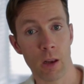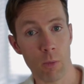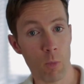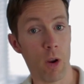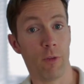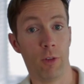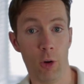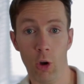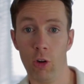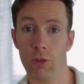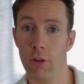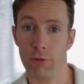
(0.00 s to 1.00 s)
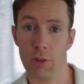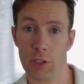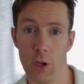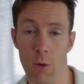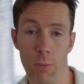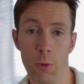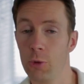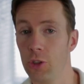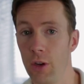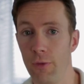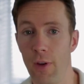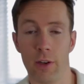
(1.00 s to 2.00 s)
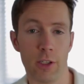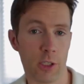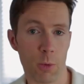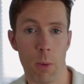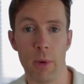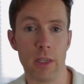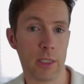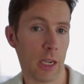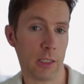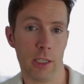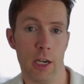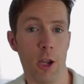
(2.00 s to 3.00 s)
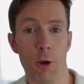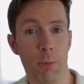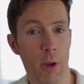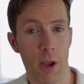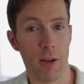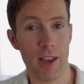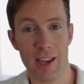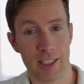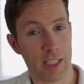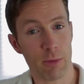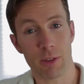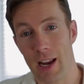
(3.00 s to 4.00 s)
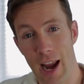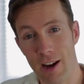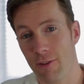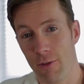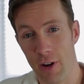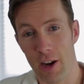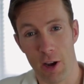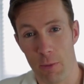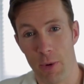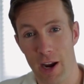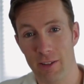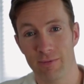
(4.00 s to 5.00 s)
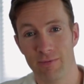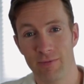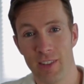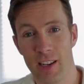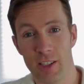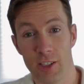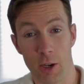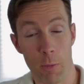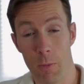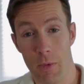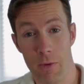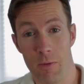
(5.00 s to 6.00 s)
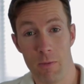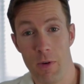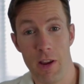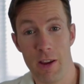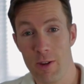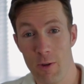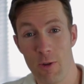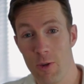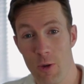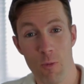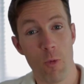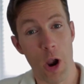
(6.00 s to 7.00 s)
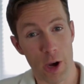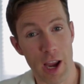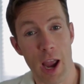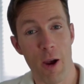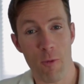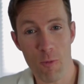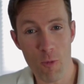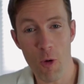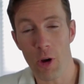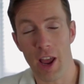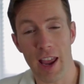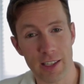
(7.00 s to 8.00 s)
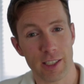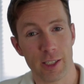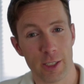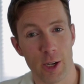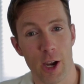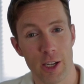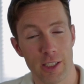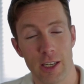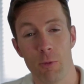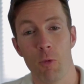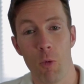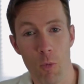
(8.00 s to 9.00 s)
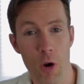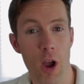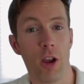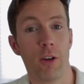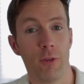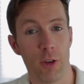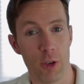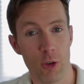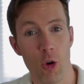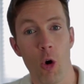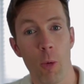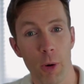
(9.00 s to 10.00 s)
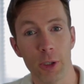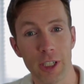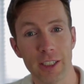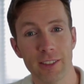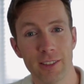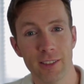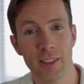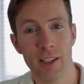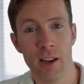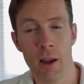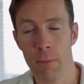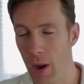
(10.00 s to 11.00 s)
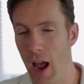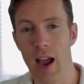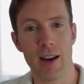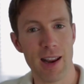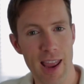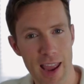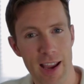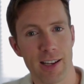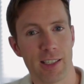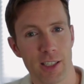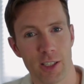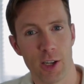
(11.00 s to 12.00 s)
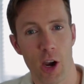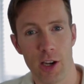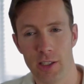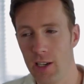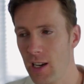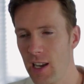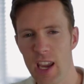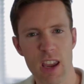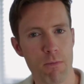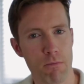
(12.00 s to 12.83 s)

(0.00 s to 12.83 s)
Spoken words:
With Laura, for example, she found that swimming doesn't help her. It seems to aggravate her pain. So you work out what exercise will work for your body. But exercise, keep